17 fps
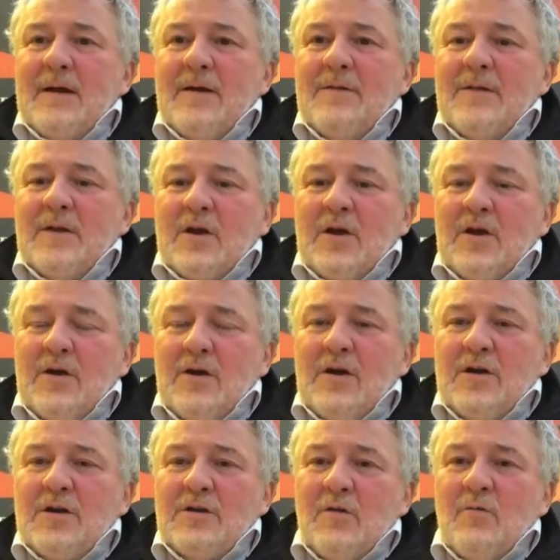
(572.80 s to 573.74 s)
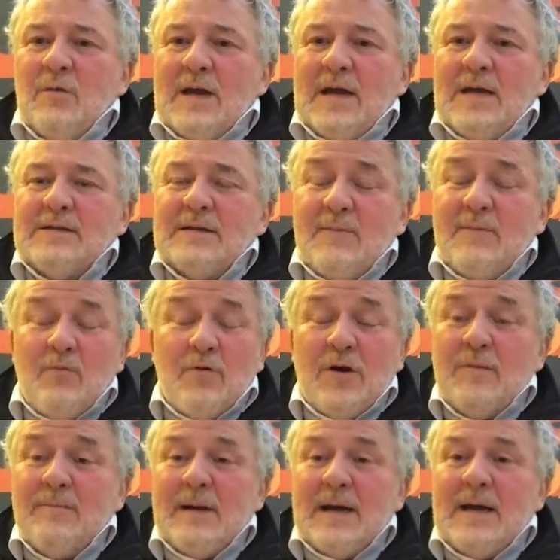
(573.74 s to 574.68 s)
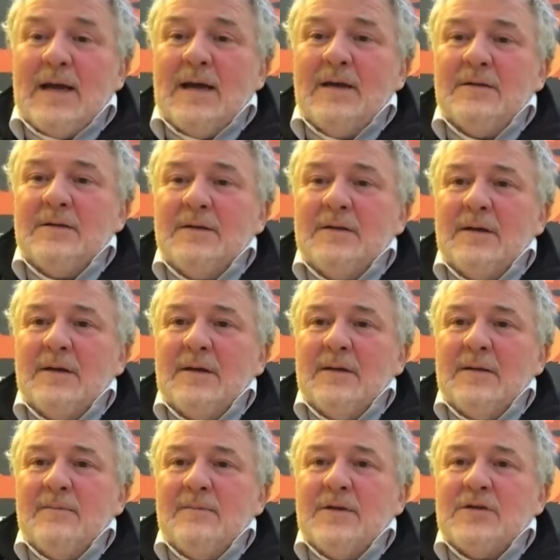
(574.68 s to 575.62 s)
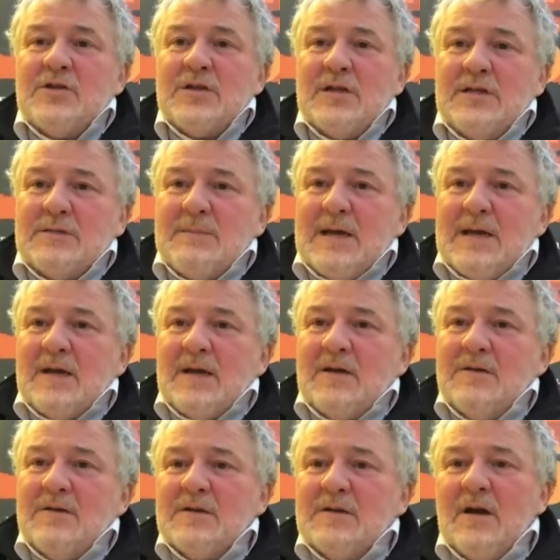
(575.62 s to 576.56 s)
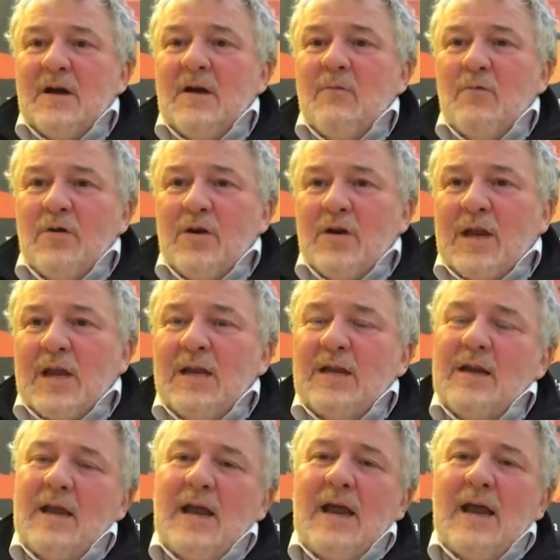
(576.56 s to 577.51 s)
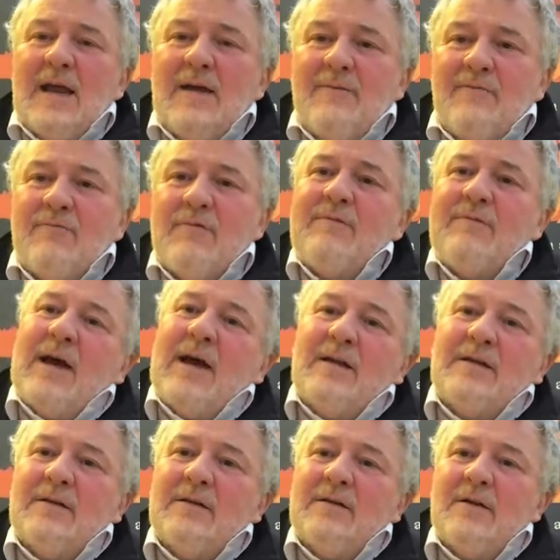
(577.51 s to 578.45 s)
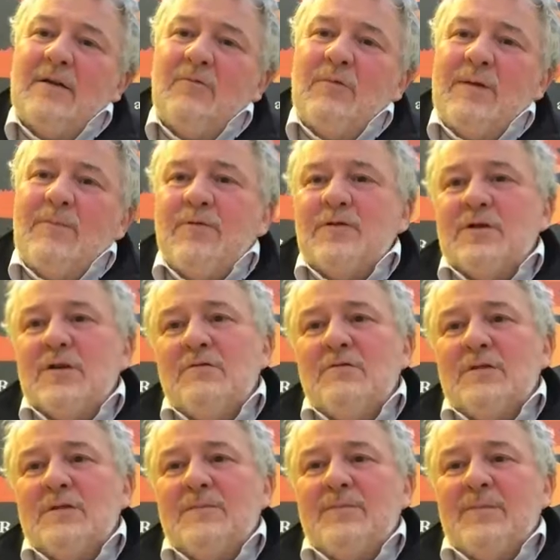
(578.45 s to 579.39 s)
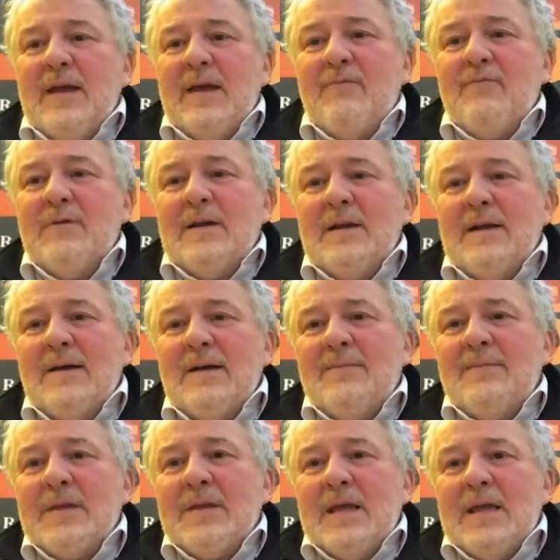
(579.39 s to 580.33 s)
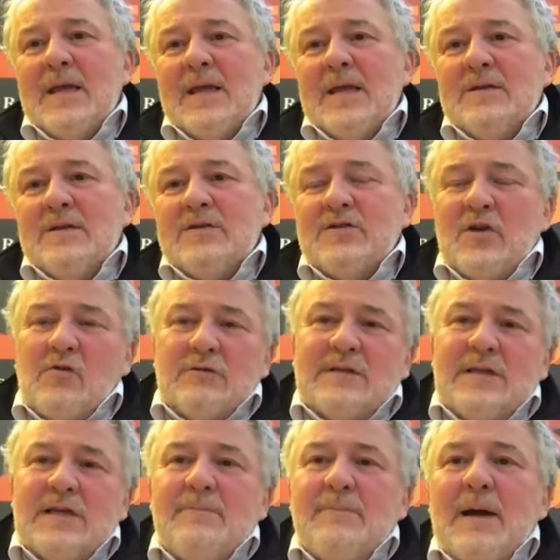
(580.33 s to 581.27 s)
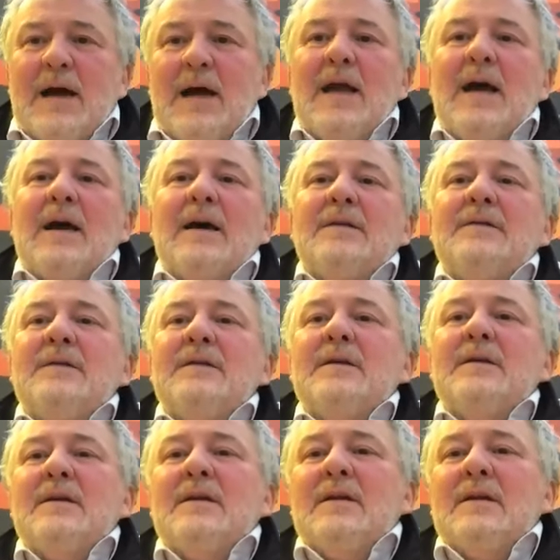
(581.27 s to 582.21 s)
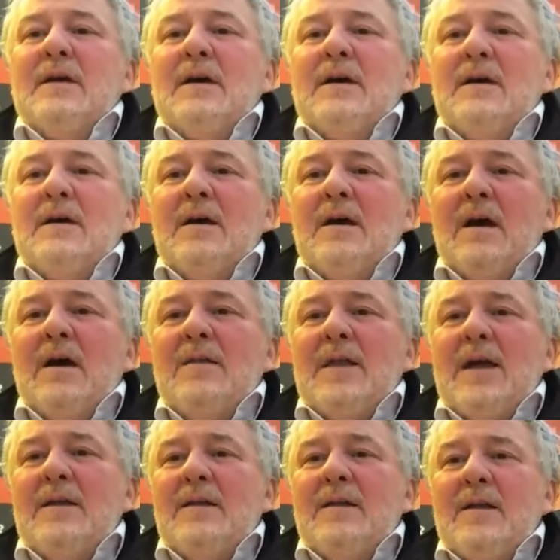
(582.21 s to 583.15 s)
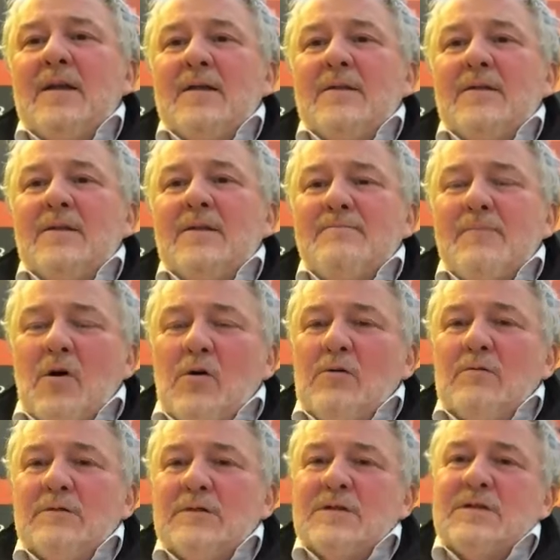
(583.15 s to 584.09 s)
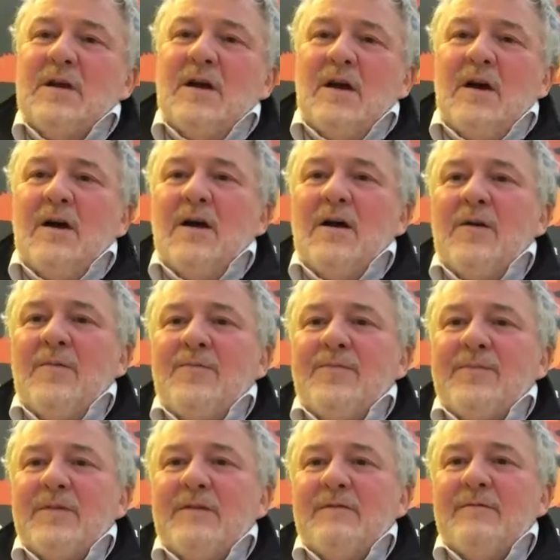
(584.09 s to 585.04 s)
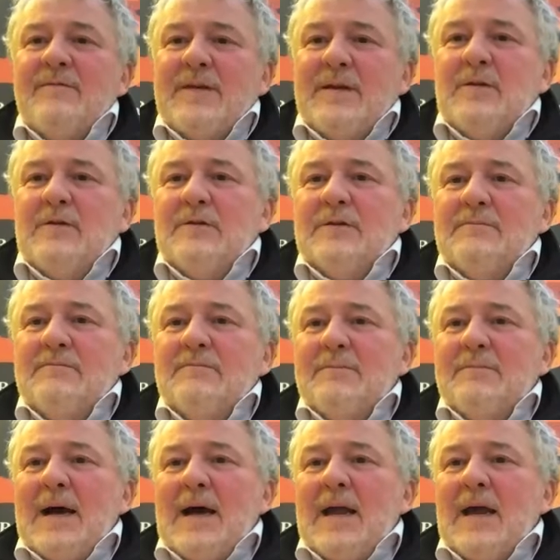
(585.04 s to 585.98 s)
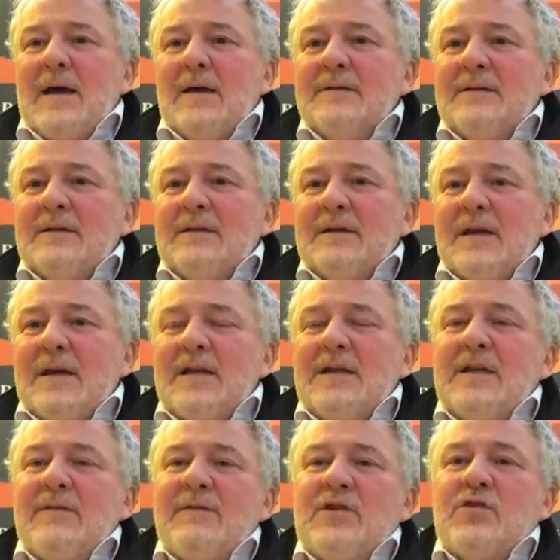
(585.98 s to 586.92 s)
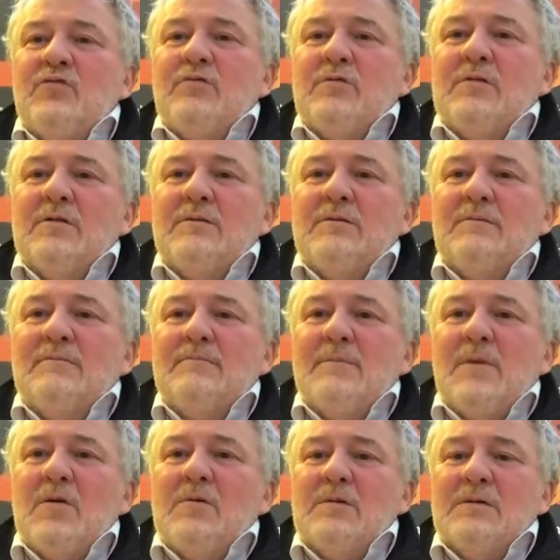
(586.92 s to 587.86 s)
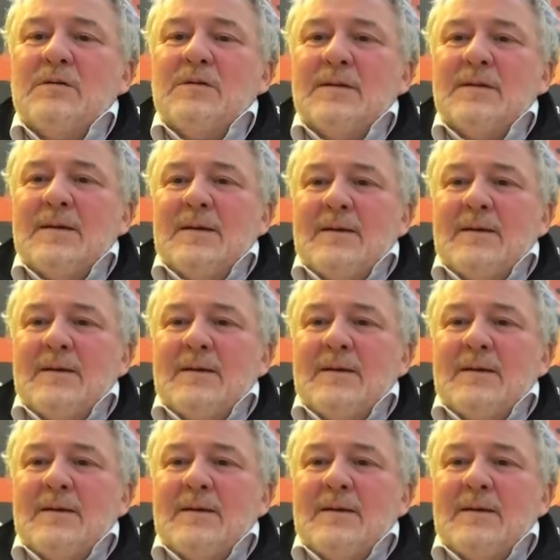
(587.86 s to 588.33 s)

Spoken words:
and the curd and the whey is then worked by hand. The cheesemakers are working every vat that we produce every day, salted by hand, and then the molds are filled by hand, individual molds.